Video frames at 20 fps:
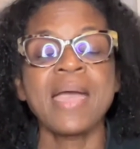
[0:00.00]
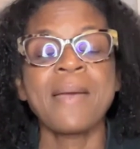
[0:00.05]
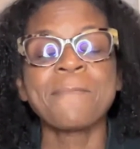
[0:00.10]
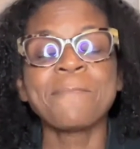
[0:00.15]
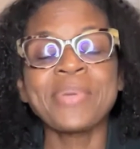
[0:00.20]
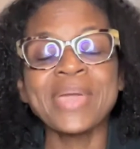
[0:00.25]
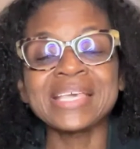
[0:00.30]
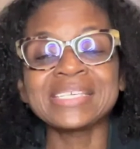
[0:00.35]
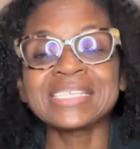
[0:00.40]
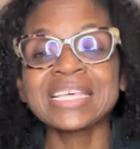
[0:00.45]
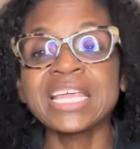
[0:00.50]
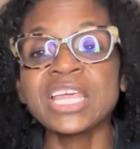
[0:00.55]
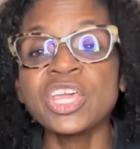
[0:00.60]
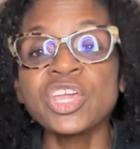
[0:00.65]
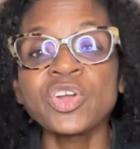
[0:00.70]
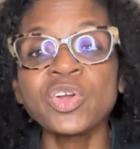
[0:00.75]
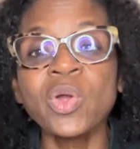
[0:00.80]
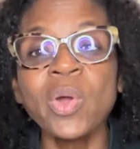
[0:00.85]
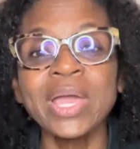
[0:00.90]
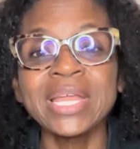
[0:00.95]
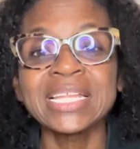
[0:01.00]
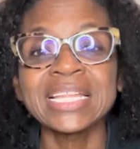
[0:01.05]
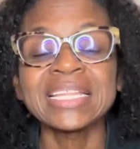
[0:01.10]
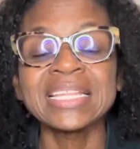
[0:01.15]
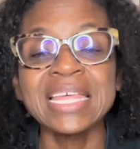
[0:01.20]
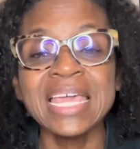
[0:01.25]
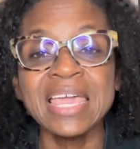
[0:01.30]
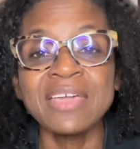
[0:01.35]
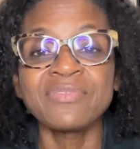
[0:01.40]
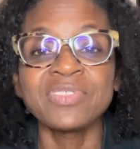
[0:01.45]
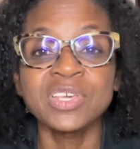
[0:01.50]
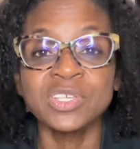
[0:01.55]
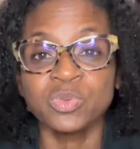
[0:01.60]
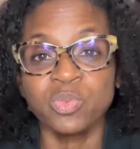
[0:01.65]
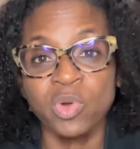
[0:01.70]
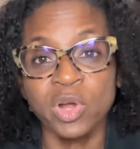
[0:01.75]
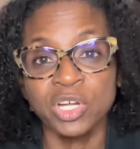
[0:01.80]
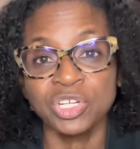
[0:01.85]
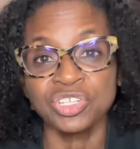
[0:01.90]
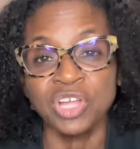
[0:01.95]
Basically, you're going to leave this
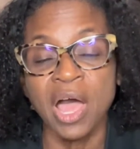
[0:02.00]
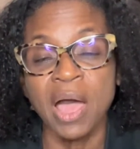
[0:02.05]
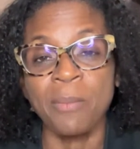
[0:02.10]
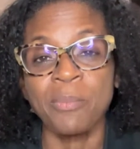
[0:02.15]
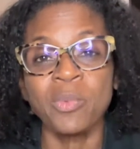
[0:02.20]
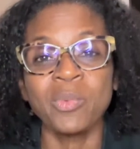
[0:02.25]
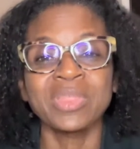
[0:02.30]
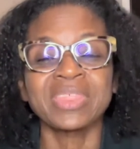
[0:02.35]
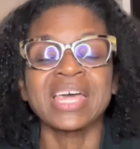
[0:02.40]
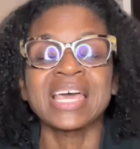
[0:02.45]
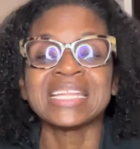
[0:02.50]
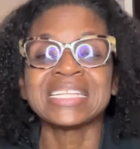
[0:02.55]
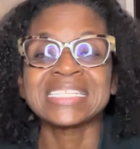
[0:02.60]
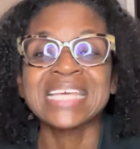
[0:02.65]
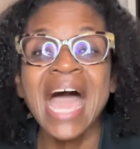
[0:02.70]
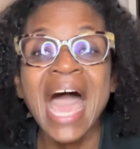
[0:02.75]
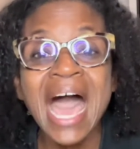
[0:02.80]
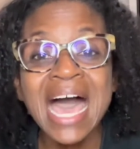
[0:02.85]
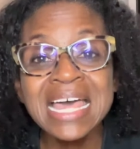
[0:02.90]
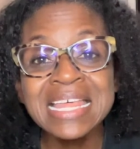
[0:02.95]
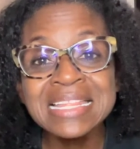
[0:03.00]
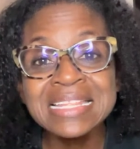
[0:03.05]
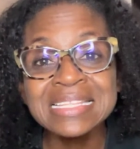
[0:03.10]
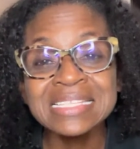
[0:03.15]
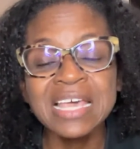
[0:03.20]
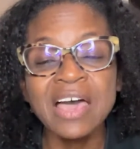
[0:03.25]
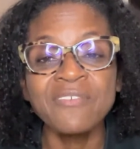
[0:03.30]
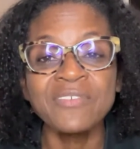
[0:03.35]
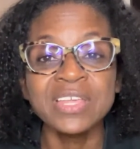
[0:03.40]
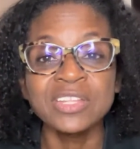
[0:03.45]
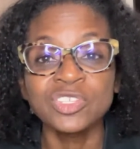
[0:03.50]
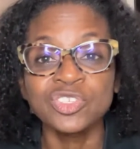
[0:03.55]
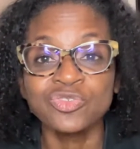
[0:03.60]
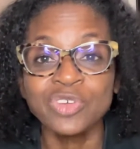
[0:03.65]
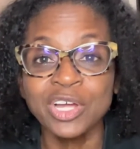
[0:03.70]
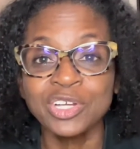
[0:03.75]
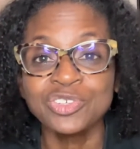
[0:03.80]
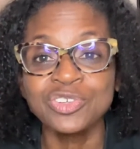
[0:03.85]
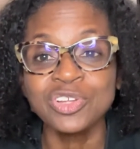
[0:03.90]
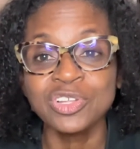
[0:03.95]
workshop with tons of
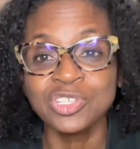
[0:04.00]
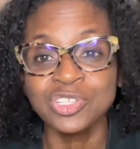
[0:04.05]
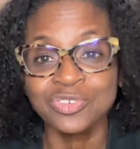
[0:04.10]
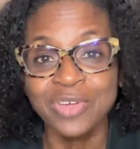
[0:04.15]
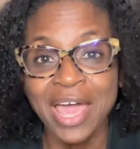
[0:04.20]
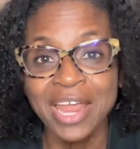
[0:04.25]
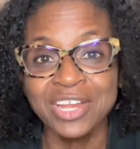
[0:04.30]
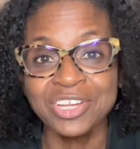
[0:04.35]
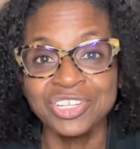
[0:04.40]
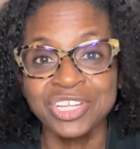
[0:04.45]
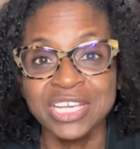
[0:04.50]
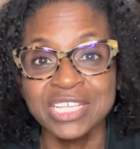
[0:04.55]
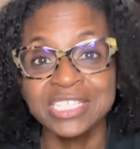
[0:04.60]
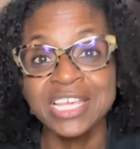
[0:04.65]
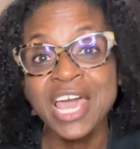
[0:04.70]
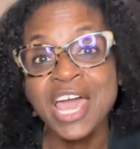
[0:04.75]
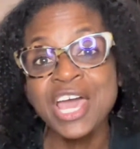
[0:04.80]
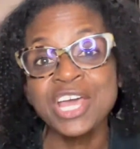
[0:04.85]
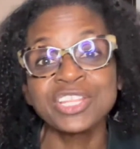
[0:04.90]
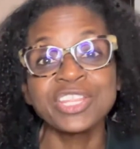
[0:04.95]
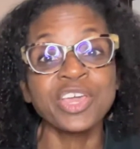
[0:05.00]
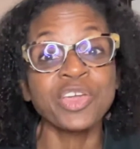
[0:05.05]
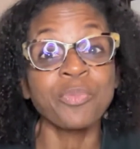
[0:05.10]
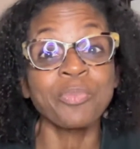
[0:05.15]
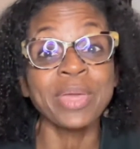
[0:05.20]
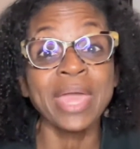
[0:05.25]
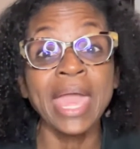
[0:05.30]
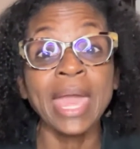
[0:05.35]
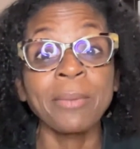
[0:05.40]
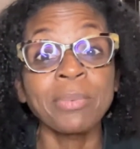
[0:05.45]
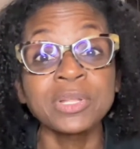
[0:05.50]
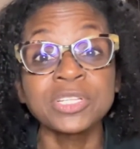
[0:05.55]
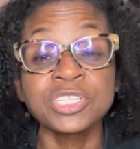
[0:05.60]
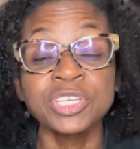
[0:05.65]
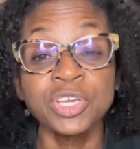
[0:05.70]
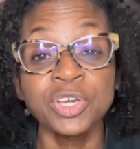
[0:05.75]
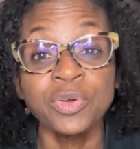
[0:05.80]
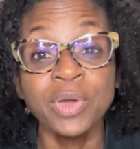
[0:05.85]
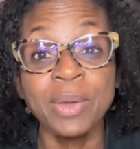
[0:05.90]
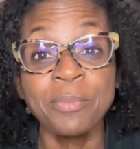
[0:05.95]
instructional strategies that you'll be able
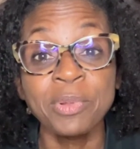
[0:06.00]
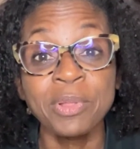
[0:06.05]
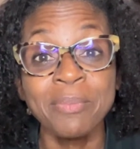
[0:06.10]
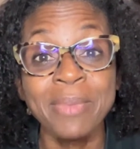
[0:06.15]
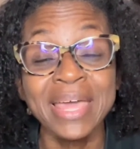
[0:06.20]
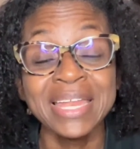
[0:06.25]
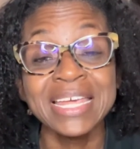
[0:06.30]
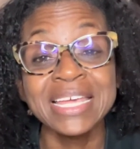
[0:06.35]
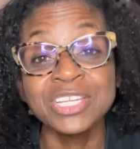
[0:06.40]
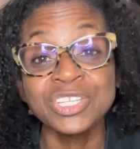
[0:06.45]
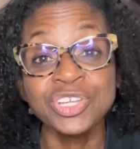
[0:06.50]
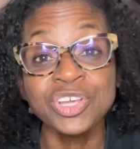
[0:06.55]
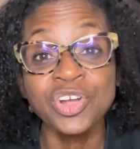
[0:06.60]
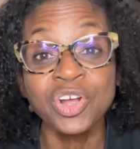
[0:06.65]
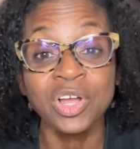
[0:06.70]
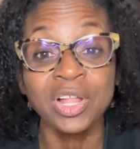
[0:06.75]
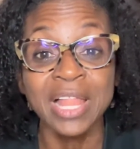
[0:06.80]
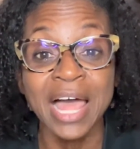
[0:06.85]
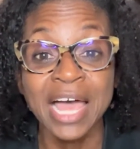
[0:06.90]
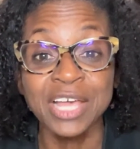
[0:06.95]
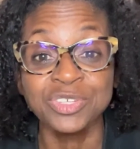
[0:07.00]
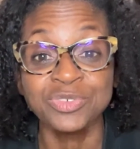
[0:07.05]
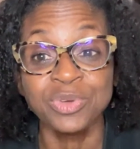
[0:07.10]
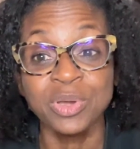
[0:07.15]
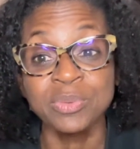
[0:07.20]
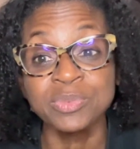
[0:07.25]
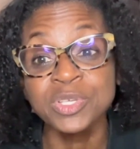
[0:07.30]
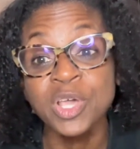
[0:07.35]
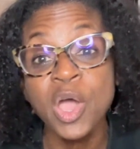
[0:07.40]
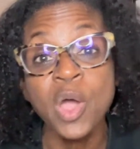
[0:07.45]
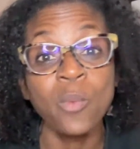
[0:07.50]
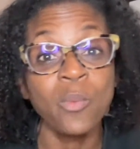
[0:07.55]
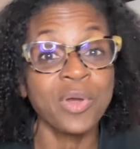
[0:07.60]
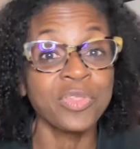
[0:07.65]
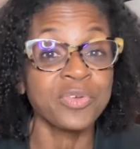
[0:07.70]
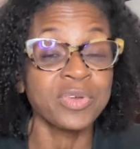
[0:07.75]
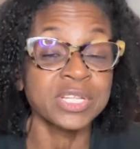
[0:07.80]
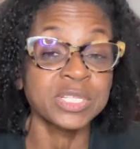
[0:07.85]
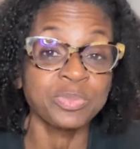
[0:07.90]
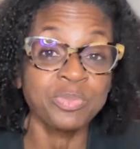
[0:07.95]
to implement into your classrooms,
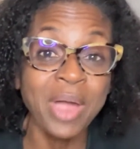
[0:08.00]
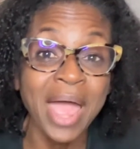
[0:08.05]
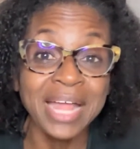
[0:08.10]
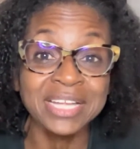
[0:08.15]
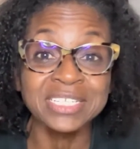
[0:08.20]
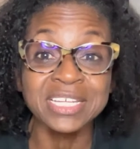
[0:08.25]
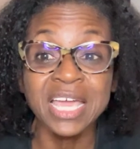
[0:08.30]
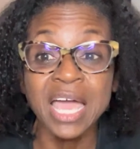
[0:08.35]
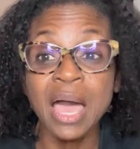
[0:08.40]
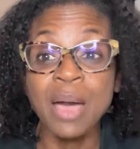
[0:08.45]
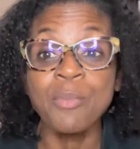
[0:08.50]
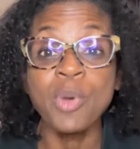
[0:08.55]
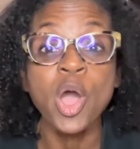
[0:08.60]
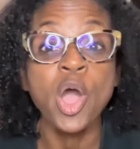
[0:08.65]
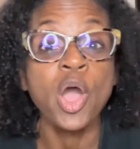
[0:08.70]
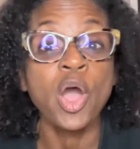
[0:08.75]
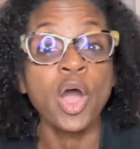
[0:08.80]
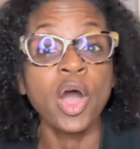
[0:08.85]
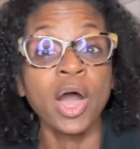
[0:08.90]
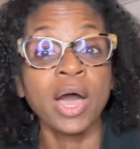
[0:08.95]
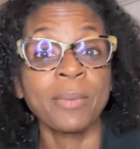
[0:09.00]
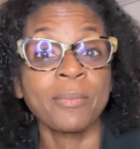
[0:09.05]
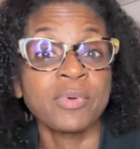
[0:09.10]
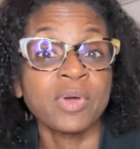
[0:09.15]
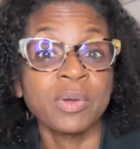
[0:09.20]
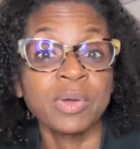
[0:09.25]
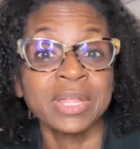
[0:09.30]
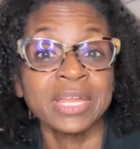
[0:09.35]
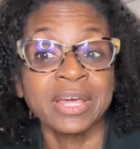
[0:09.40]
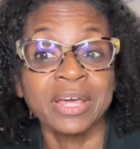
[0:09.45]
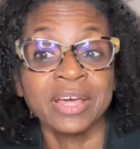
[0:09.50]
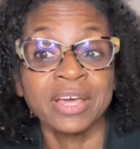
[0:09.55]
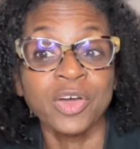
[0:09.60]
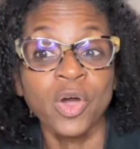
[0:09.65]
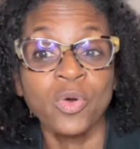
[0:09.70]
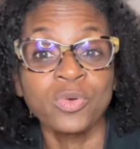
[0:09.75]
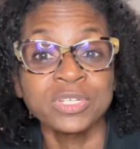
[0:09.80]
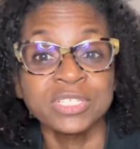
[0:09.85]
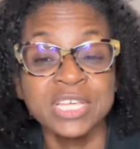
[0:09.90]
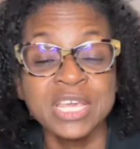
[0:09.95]
whether it's practicum in an
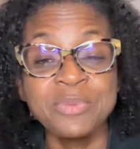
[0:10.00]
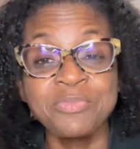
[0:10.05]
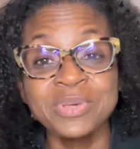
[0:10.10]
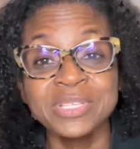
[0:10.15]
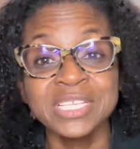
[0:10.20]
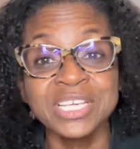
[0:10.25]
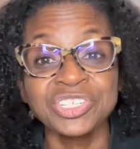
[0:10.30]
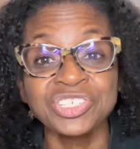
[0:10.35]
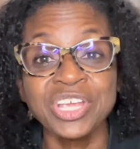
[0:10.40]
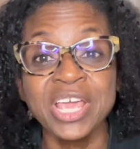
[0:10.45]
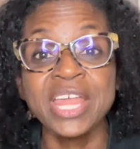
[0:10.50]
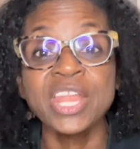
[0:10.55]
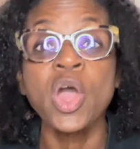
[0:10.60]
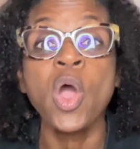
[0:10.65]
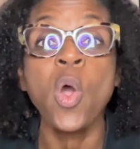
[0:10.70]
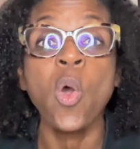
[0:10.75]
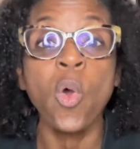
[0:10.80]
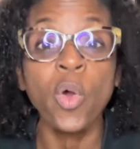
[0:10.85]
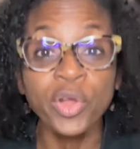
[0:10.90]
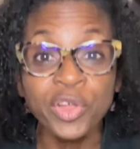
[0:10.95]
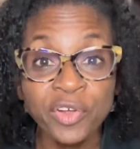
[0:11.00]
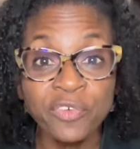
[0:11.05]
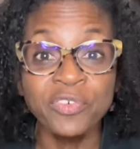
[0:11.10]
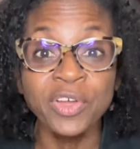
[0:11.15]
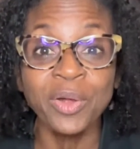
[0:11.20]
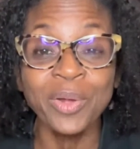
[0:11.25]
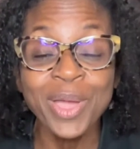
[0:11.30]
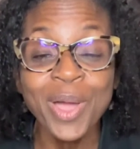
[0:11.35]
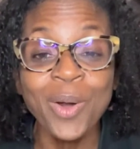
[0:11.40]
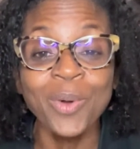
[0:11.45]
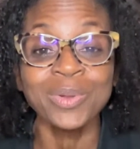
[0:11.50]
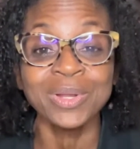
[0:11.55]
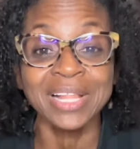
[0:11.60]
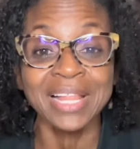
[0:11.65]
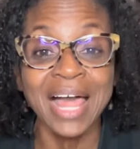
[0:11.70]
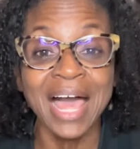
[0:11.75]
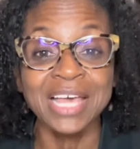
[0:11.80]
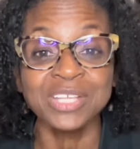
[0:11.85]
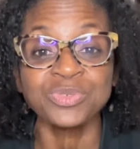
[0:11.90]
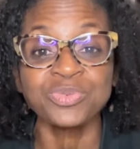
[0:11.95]
OT position or your very own
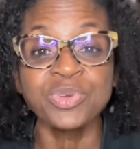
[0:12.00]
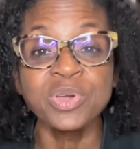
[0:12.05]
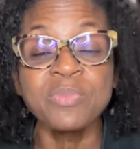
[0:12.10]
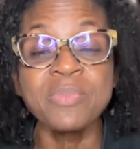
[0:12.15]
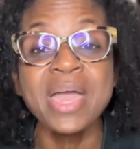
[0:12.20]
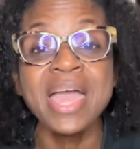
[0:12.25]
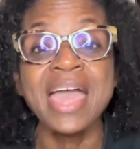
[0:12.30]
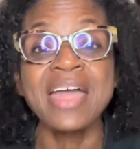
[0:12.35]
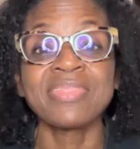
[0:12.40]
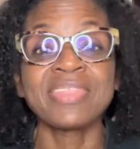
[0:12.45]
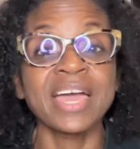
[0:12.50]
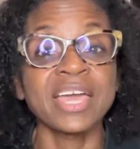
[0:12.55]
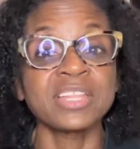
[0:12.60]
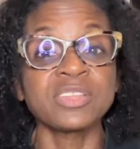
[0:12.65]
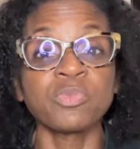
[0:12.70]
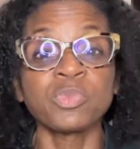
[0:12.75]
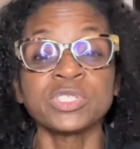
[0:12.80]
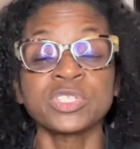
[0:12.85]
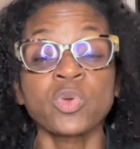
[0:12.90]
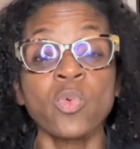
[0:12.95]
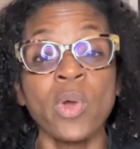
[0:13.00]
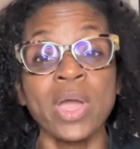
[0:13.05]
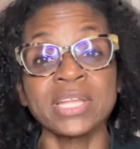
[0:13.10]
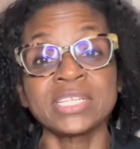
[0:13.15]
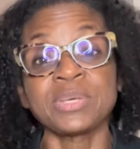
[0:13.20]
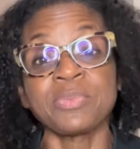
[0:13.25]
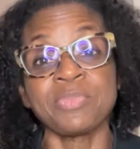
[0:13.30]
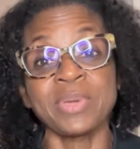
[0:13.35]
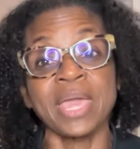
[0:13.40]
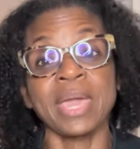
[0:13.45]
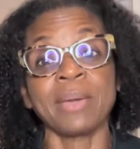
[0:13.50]
classroom, that is going to be